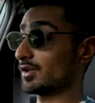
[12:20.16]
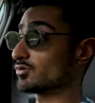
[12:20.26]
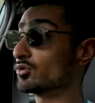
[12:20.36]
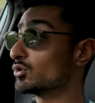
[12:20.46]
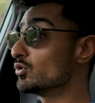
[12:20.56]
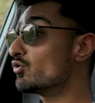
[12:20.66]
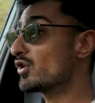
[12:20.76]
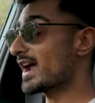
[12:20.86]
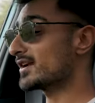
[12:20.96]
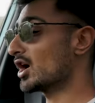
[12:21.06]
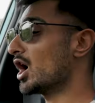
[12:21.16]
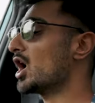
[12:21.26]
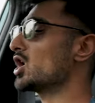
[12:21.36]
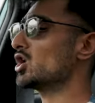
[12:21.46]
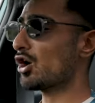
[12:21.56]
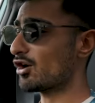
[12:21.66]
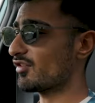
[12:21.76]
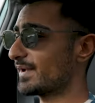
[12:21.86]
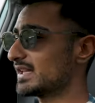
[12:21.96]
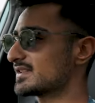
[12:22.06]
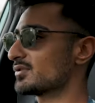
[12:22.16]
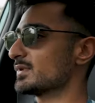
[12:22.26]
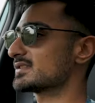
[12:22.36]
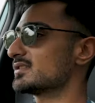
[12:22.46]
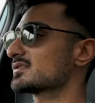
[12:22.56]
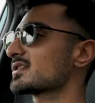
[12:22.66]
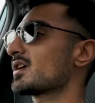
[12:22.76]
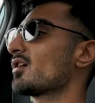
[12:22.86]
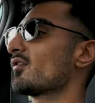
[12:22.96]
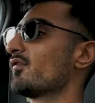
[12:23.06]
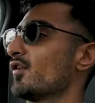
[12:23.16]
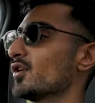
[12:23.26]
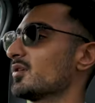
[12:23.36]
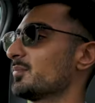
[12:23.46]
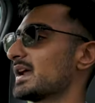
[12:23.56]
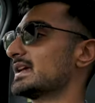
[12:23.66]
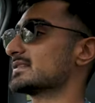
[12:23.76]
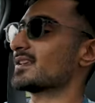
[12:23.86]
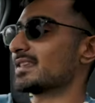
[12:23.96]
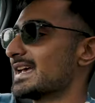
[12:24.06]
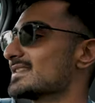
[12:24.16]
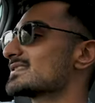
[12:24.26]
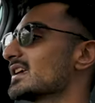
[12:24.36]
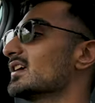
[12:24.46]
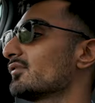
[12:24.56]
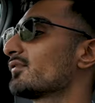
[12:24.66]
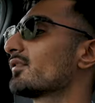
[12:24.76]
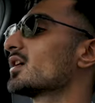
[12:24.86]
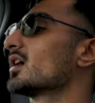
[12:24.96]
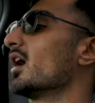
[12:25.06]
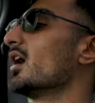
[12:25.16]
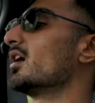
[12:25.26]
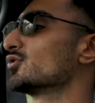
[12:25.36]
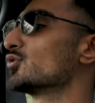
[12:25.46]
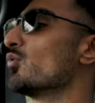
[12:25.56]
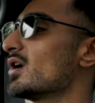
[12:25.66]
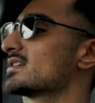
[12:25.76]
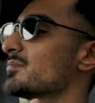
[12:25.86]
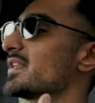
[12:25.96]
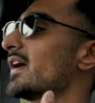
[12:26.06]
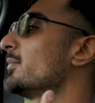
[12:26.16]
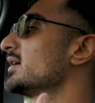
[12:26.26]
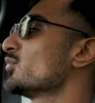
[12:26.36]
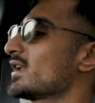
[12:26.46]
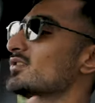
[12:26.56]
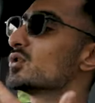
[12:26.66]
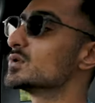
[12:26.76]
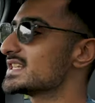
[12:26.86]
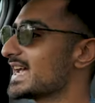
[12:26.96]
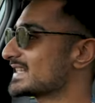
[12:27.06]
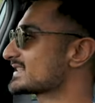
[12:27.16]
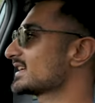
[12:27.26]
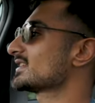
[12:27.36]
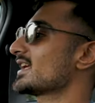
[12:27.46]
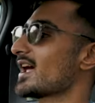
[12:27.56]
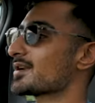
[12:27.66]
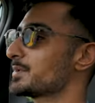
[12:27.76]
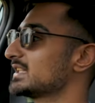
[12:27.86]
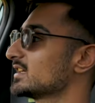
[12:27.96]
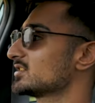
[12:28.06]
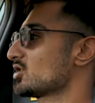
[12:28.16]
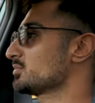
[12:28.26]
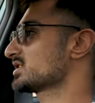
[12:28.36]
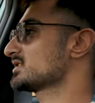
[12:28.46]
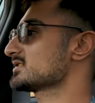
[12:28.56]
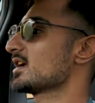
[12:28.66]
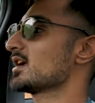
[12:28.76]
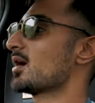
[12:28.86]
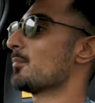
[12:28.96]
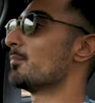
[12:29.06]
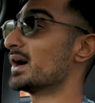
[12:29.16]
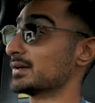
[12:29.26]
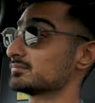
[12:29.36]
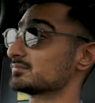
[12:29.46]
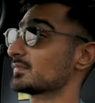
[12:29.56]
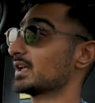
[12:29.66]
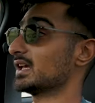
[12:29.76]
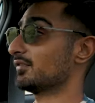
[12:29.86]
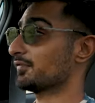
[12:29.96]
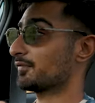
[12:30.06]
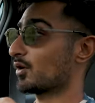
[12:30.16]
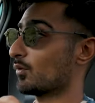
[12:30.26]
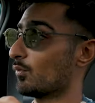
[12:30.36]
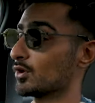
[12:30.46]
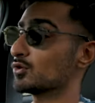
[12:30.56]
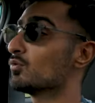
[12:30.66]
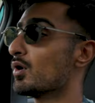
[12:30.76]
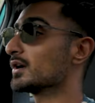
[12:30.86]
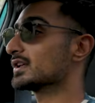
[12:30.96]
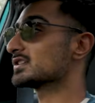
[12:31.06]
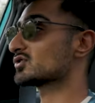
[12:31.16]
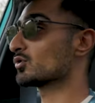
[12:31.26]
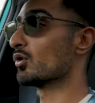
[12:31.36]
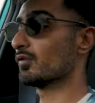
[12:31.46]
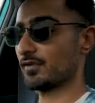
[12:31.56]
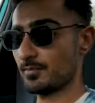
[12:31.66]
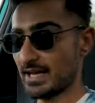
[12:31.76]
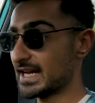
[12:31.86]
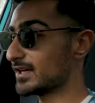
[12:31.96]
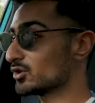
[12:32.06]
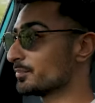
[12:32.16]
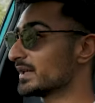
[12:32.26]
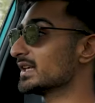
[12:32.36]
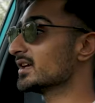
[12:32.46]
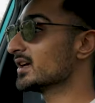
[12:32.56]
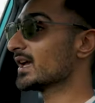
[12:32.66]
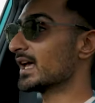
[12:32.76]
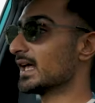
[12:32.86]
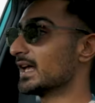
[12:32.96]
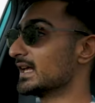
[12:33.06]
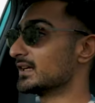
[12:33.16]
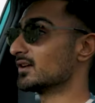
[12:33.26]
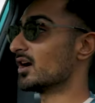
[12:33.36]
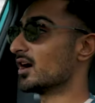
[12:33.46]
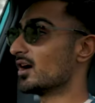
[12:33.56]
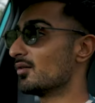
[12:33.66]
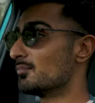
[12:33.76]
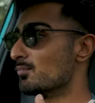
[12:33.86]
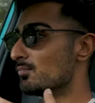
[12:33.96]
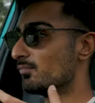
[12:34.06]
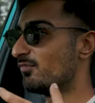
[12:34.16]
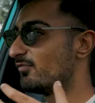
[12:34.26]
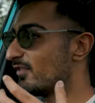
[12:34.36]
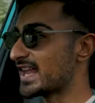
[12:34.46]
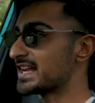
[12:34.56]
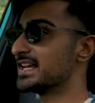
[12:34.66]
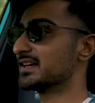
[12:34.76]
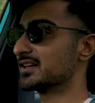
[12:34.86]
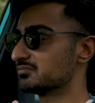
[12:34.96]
you do get a lot of bells and whistles for the price. Yes, if uh, you want something a bit more enthusiastic, there are many other options, but if what you want is to go from A to B in a very